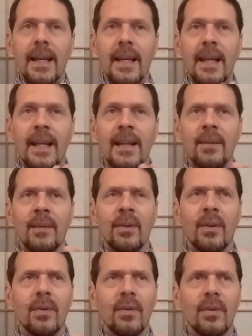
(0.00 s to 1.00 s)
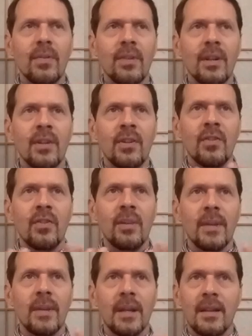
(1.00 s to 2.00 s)
and they would notice that it just
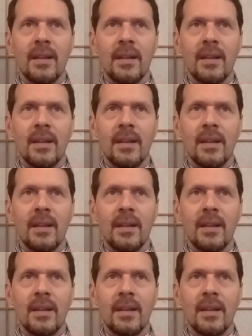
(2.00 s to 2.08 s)
seemed like